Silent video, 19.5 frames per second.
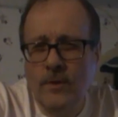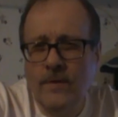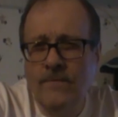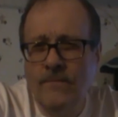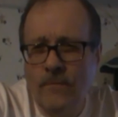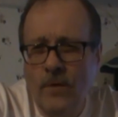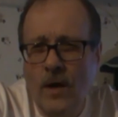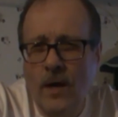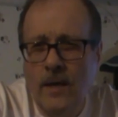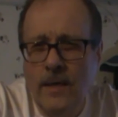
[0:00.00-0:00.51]
can
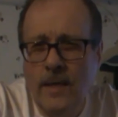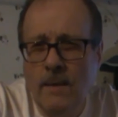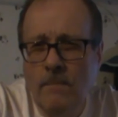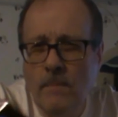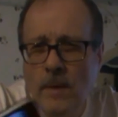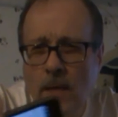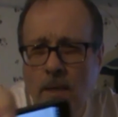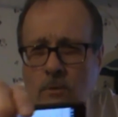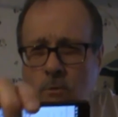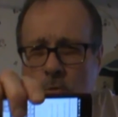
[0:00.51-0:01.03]
find a
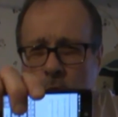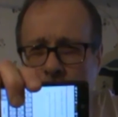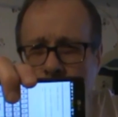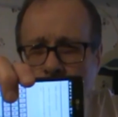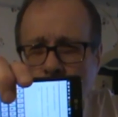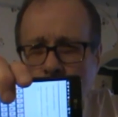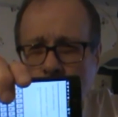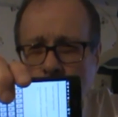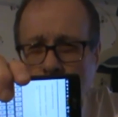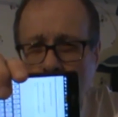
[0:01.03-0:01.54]
manual
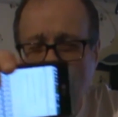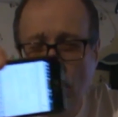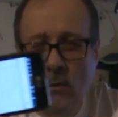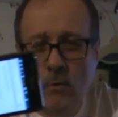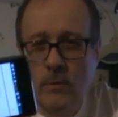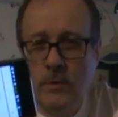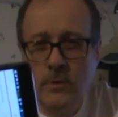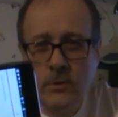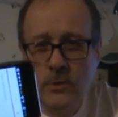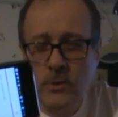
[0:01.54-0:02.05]
for your
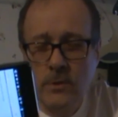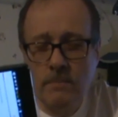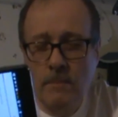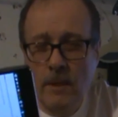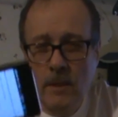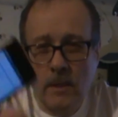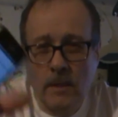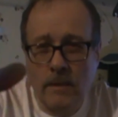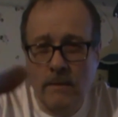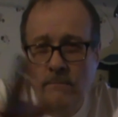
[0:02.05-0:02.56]
phone in just
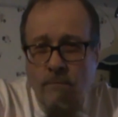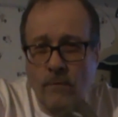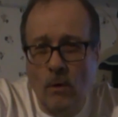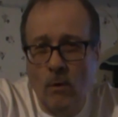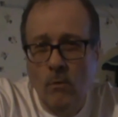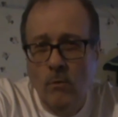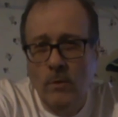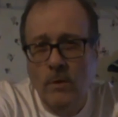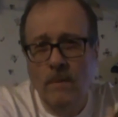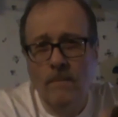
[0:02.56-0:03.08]
about any
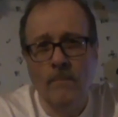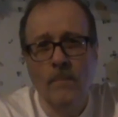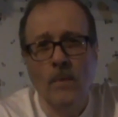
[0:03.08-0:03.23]
phone